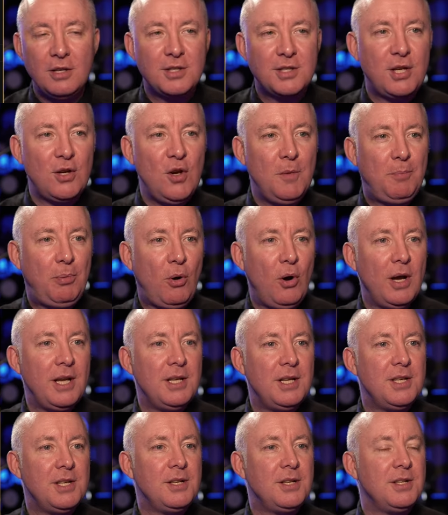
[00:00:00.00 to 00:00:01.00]

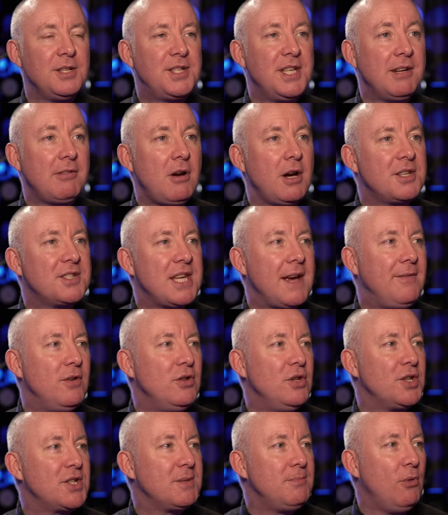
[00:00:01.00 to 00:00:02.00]

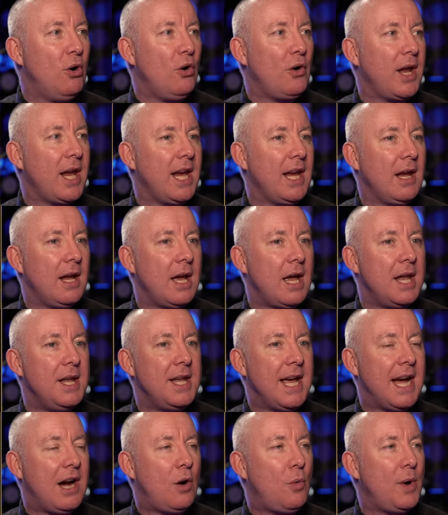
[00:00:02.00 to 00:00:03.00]
2.07 this morning,
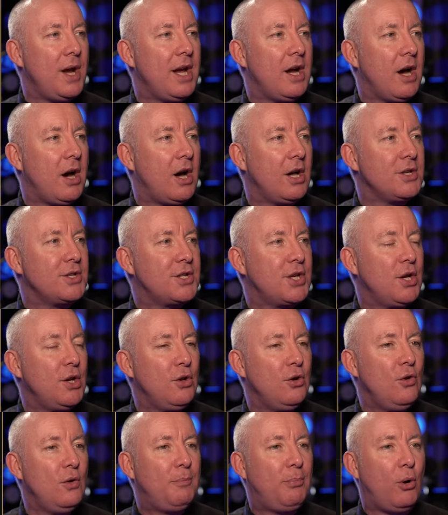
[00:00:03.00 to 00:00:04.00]
and now we are
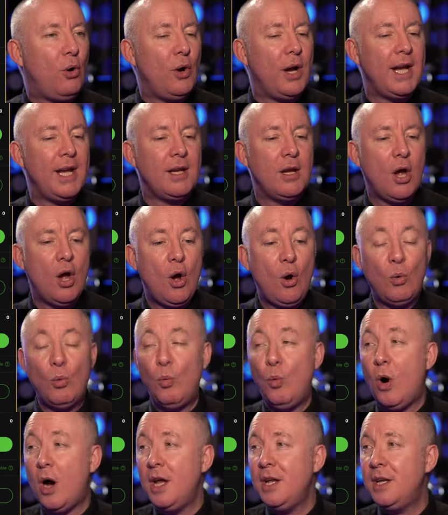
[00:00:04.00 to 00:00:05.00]

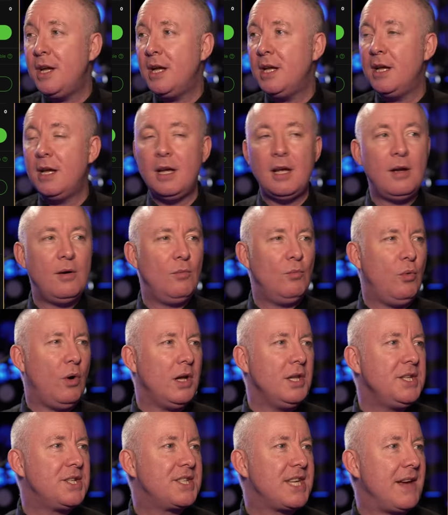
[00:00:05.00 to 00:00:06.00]

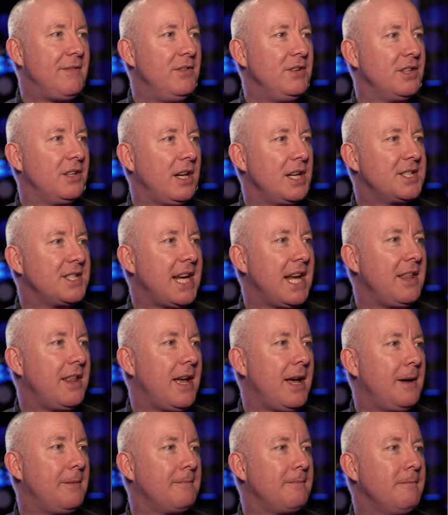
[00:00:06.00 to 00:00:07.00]
2.117. Did I say
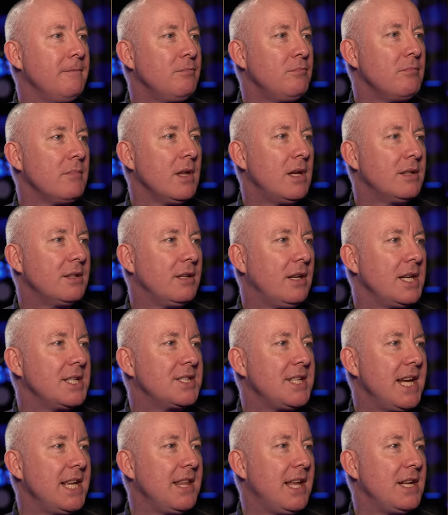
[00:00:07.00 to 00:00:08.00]
that? Did I
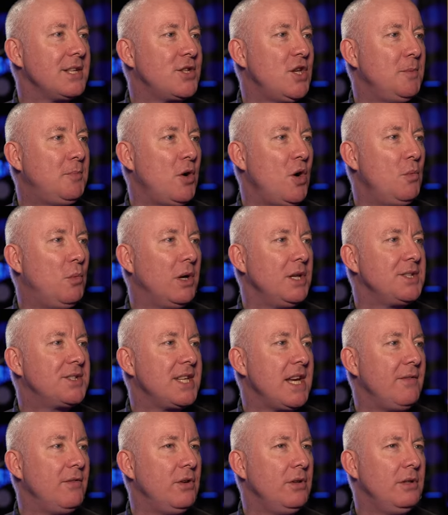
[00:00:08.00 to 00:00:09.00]
say that?
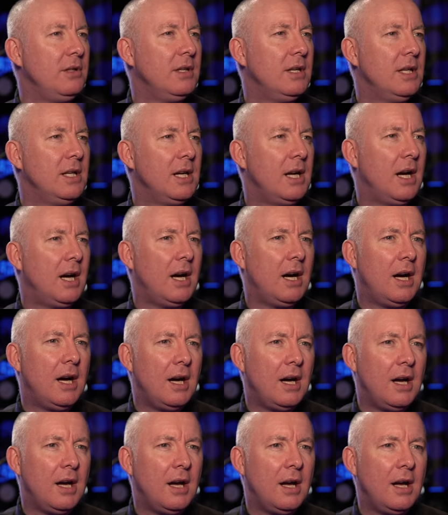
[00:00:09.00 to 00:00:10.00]
2.17?
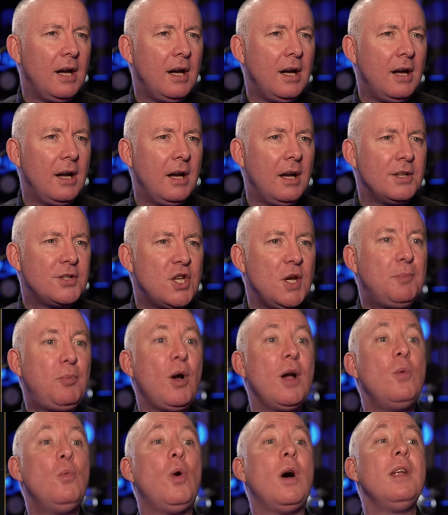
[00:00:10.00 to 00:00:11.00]
Uh,
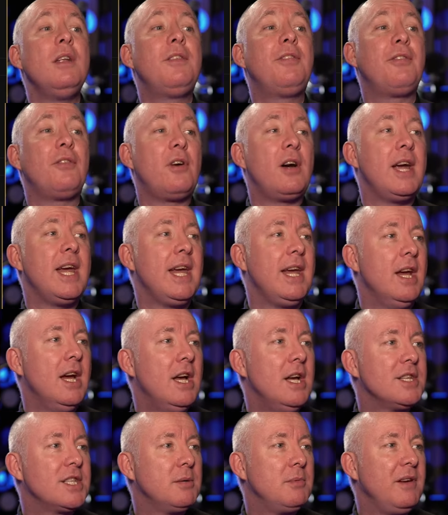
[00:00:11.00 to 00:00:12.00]
2.13.
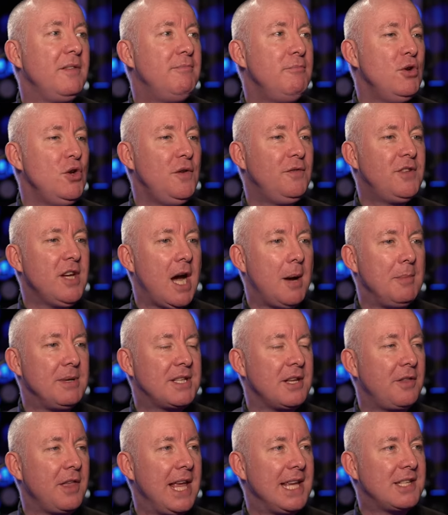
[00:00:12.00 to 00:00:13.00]
So we've moved up.
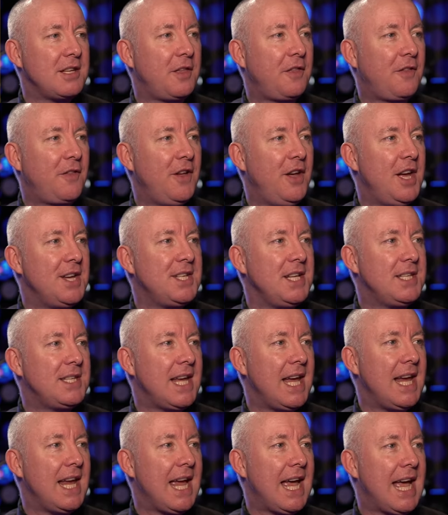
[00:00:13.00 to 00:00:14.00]
It's a it's a 30
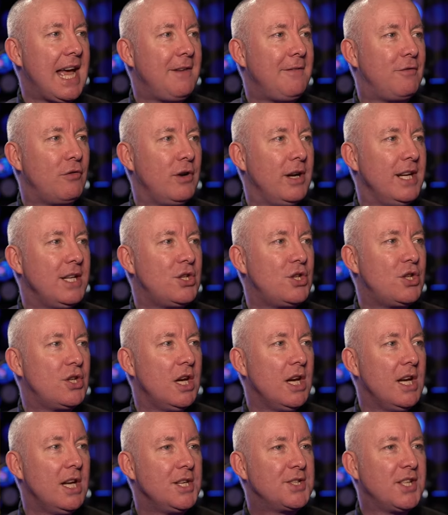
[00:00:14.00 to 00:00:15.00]
day average.
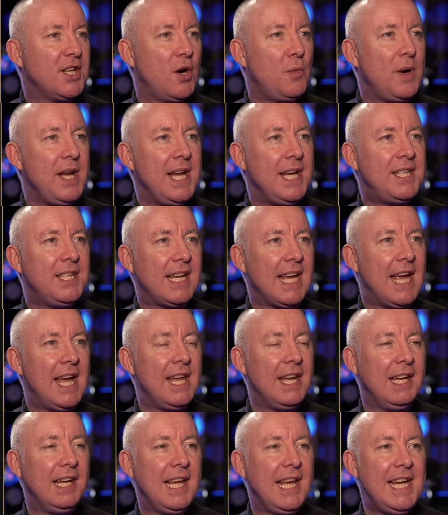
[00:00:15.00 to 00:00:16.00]
So we need to get
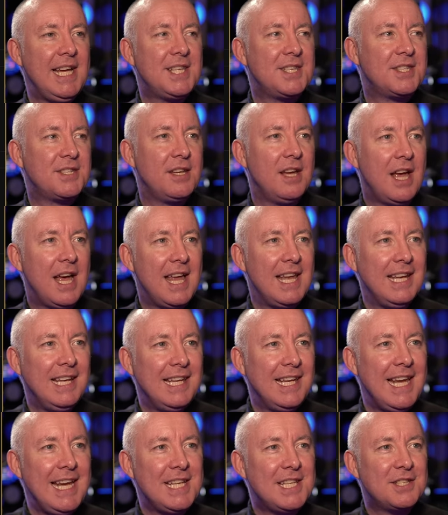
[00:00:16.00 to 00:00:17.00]
at least at
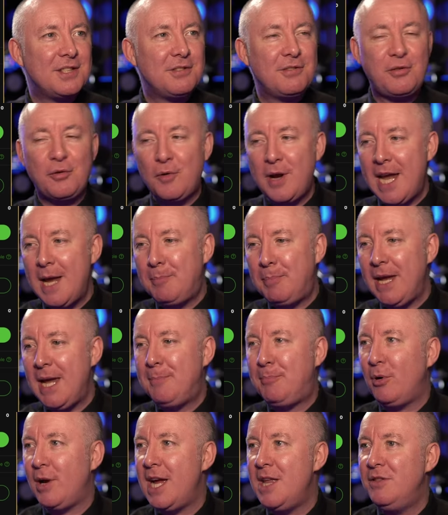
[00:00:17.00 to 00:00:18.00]
least three
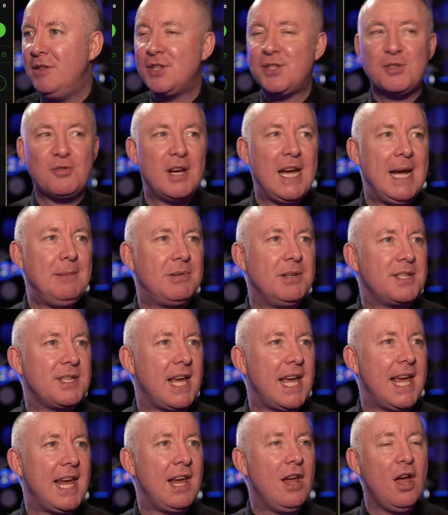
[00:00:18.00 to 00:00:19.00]
people in the stream
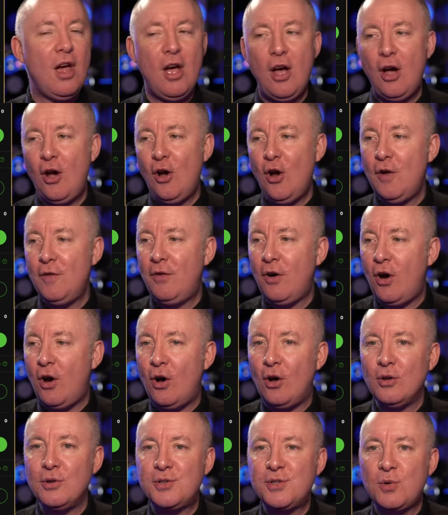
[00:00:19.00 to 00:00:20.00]
today over
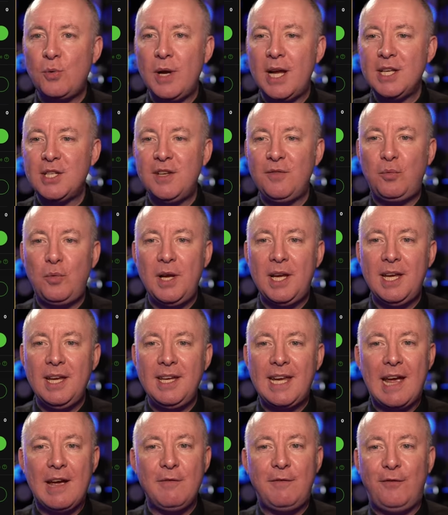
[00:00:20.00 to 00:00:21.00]
on Twitch. If we
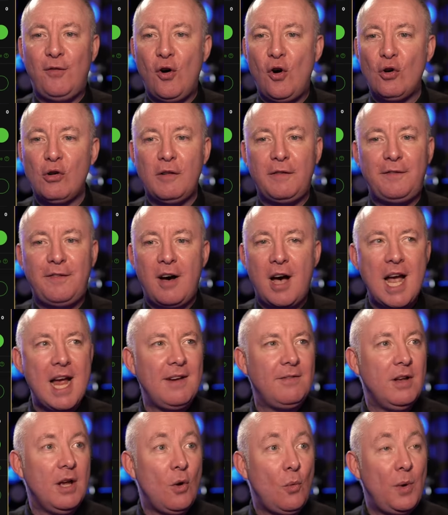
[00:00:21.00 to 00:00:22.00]
can get four or
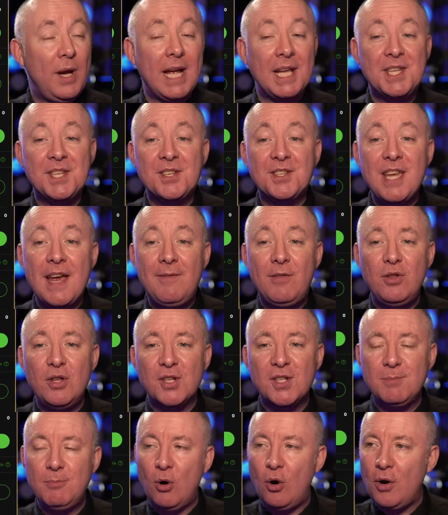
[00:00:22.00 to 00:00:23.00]
five, we had seven
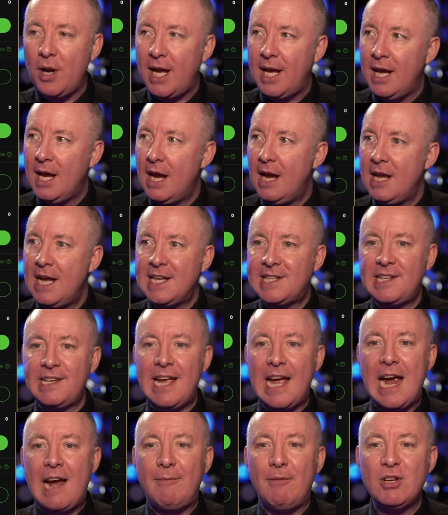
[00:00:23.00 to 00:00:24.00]
this morning. It's
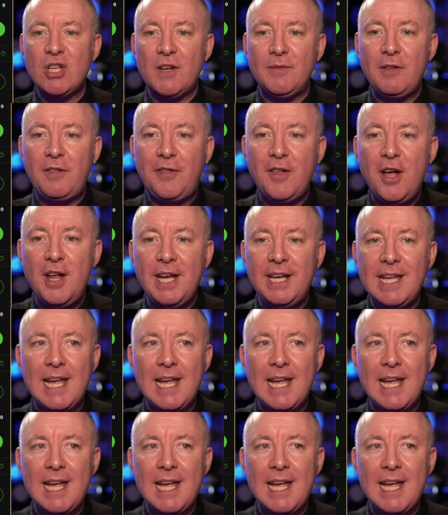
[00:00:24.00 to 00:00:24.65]
an average over 30